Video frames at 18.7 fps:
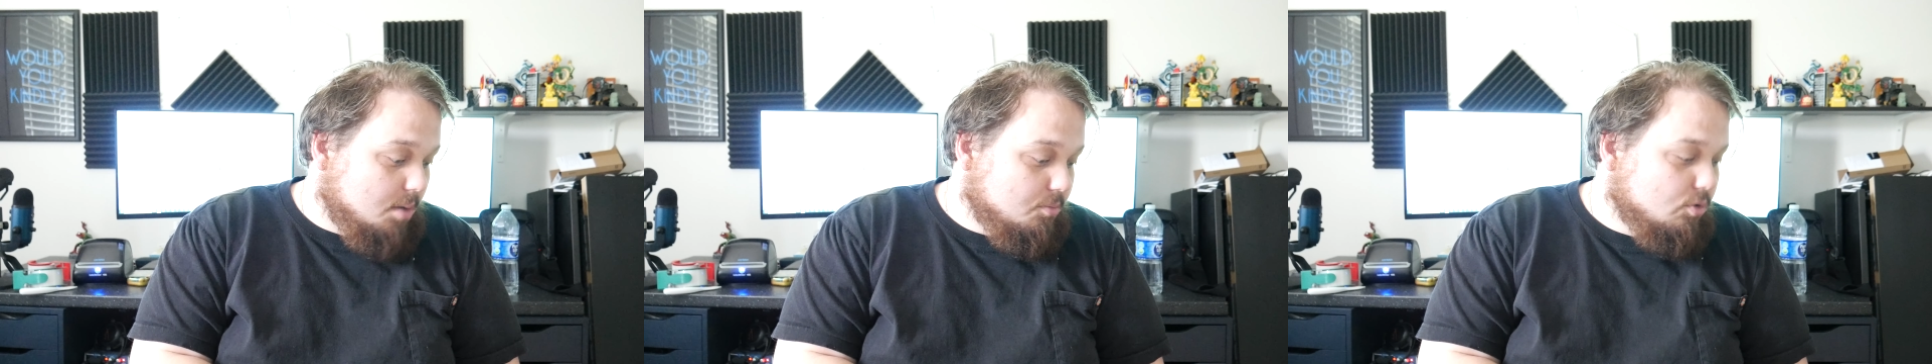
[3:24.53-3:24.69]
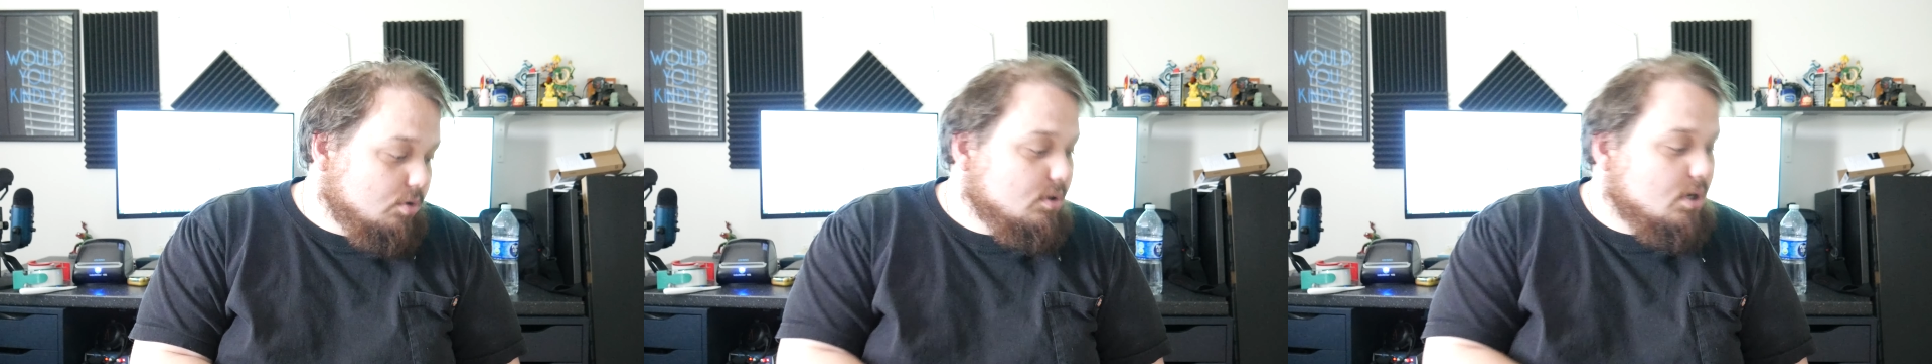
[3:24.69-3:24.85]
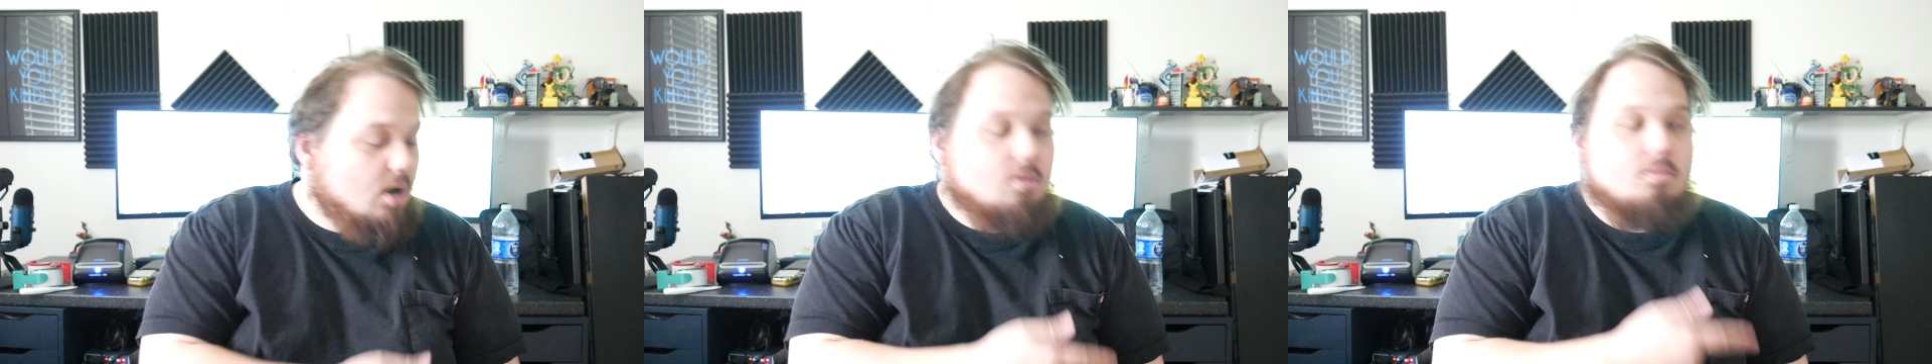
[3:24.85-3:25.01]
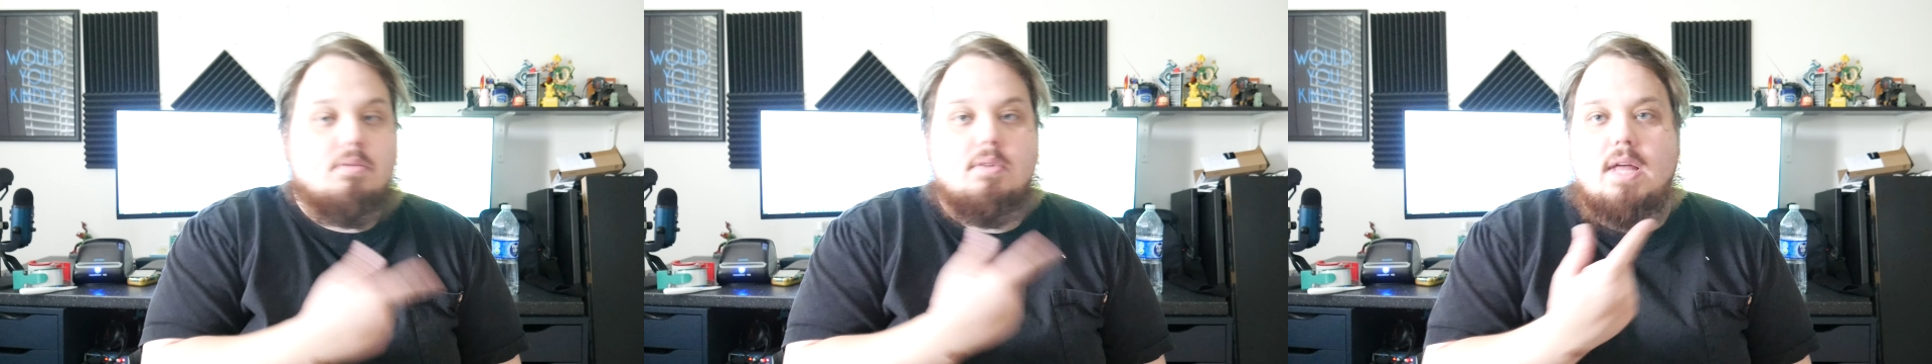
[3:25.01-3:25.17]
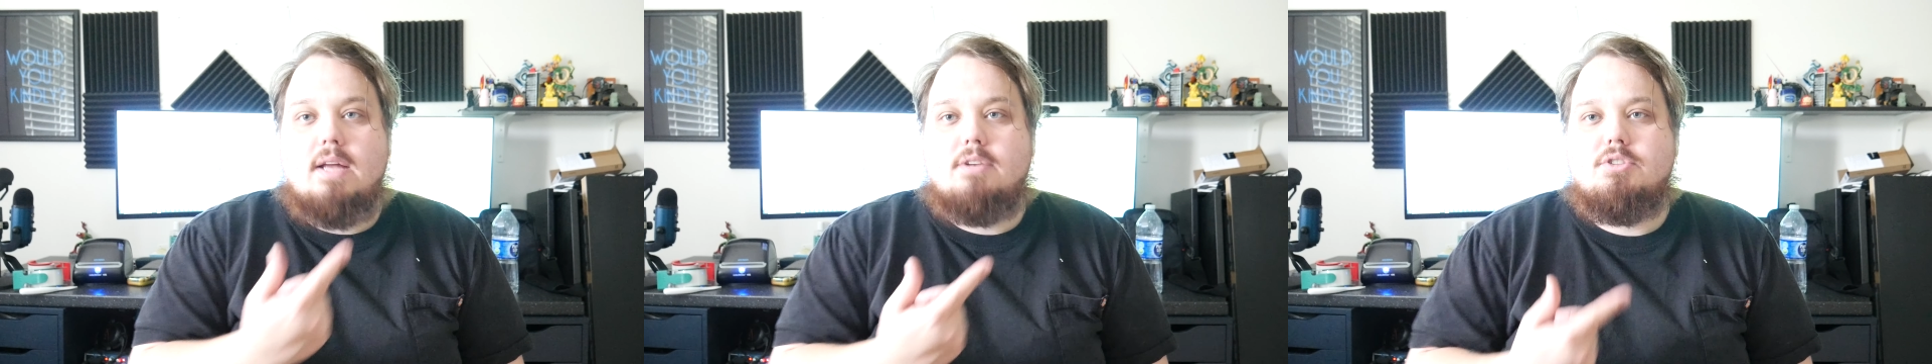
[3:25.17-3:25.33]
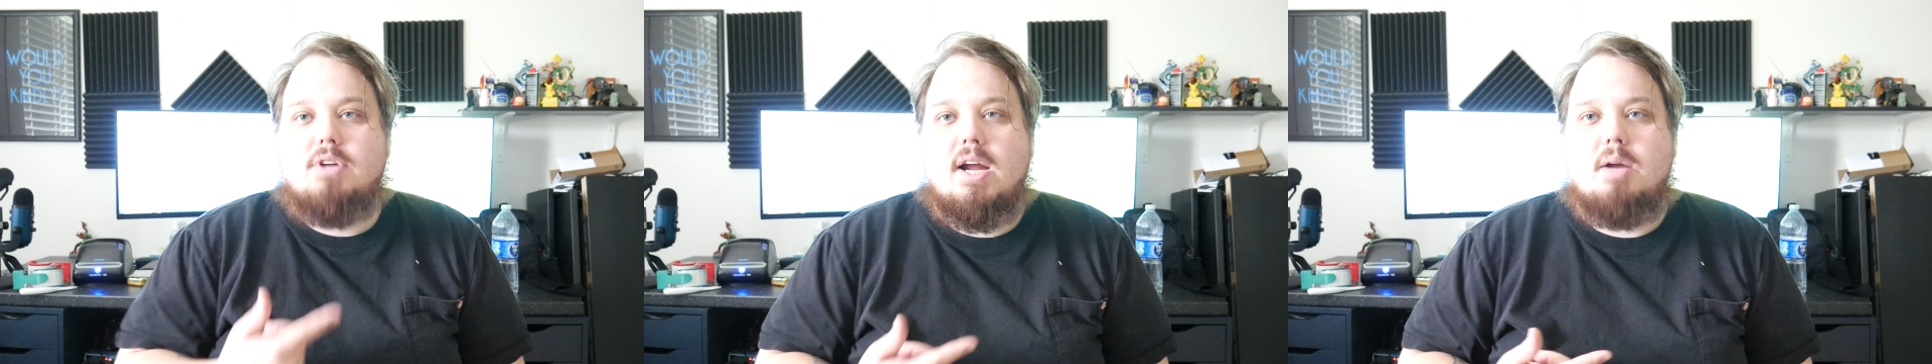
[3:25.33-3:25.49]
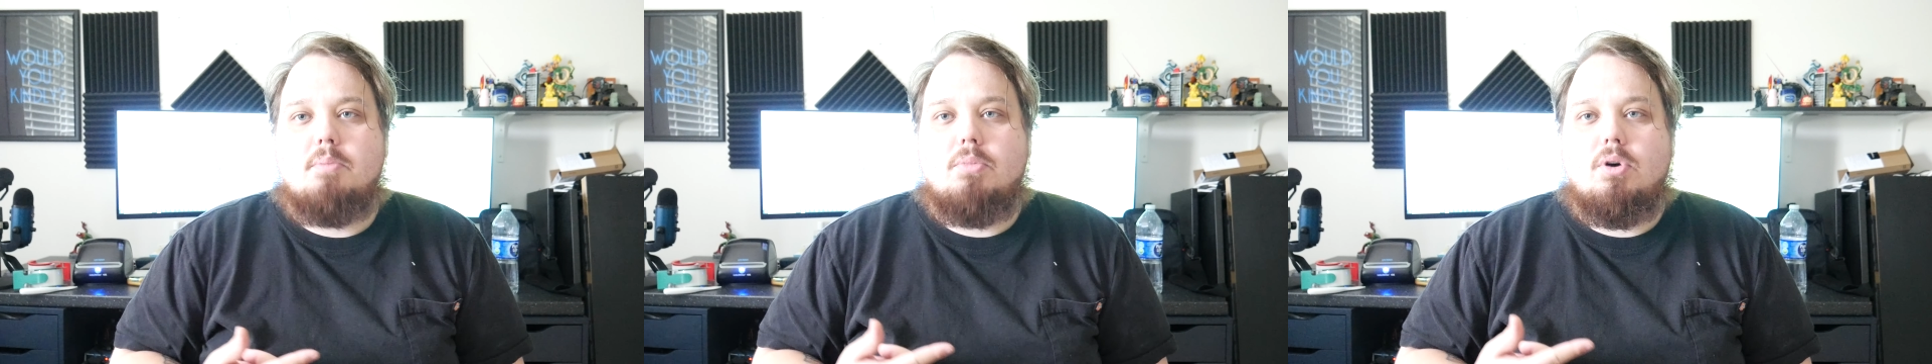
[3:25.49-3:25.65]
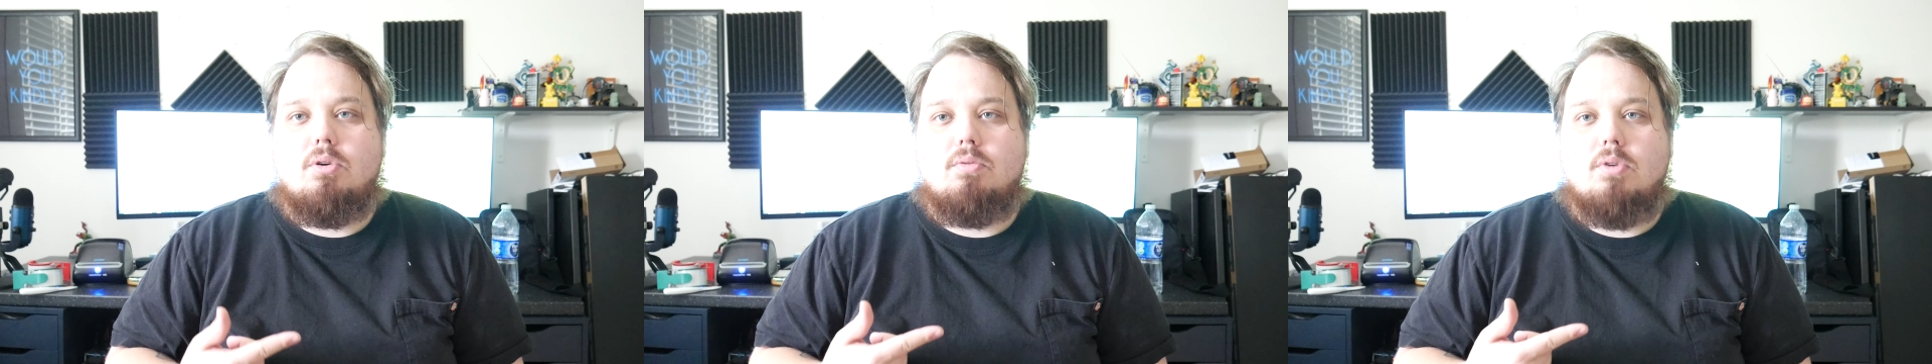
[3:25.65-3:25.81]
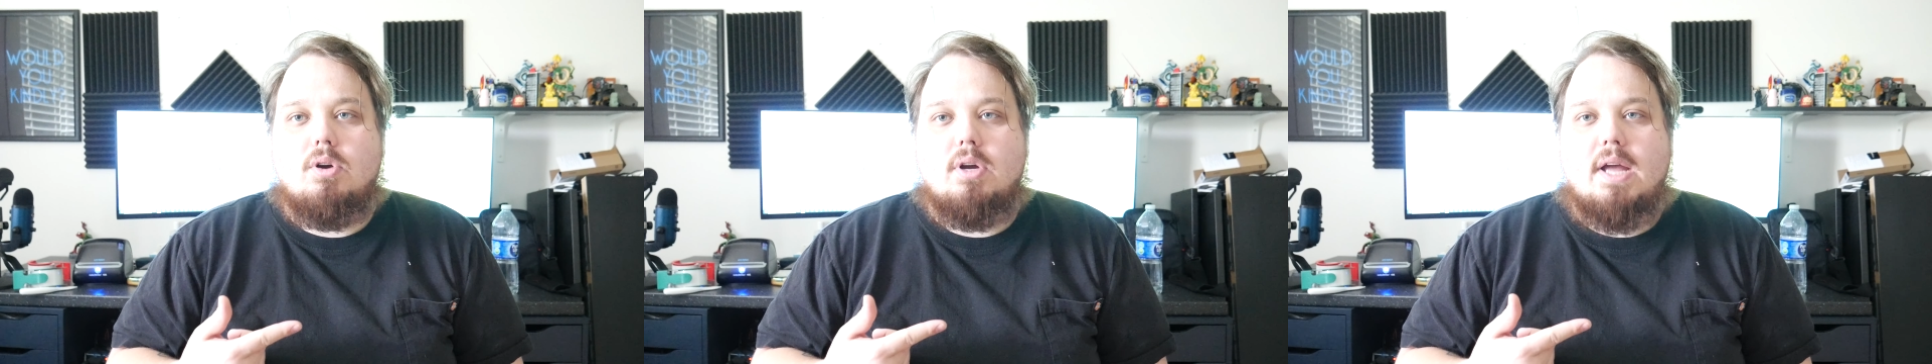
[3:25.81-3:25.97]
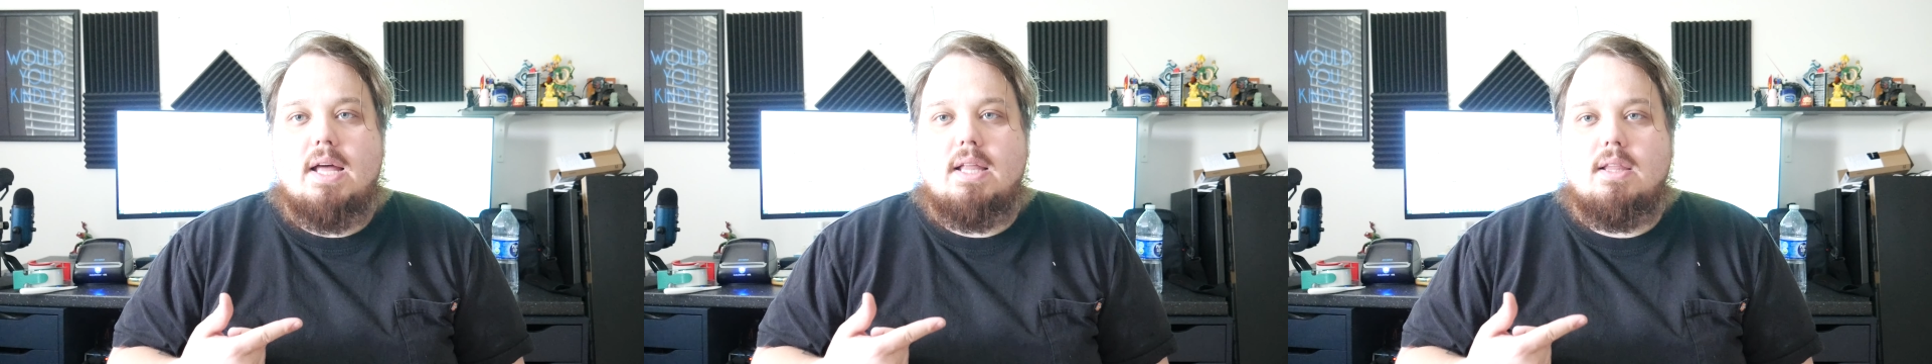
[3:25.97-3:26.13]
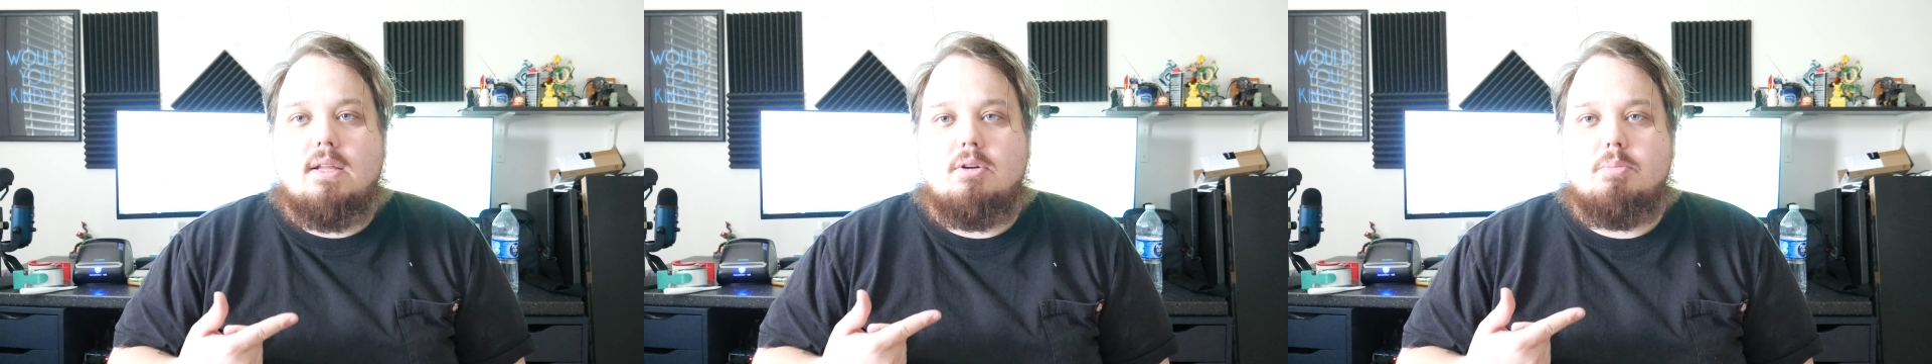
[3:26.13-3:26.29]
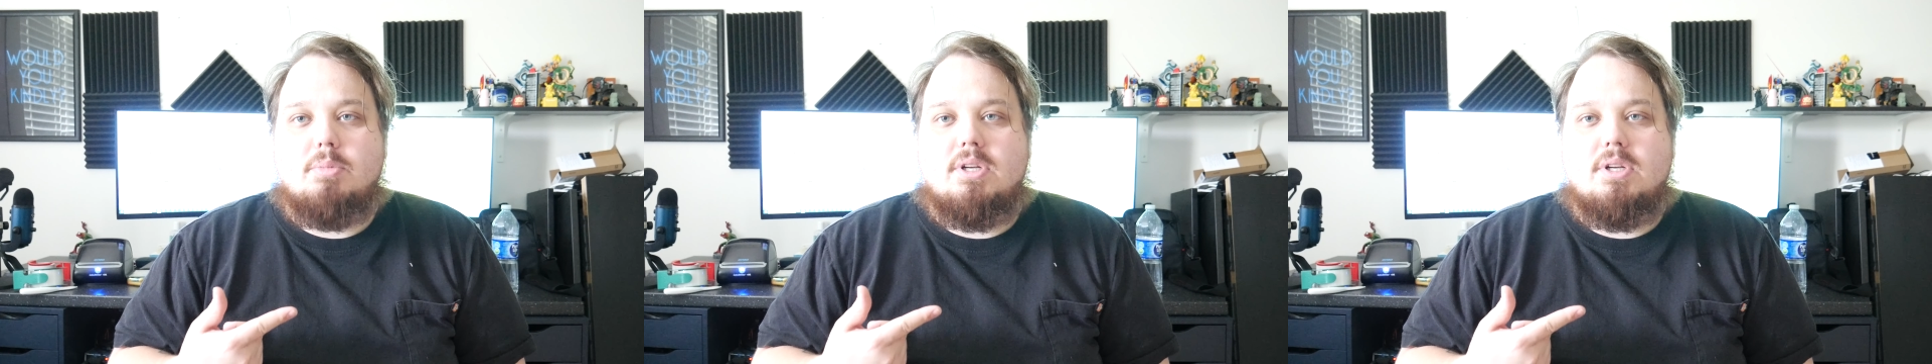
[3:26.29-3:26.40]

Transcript: Well, no, that Dragon Ball rug had a little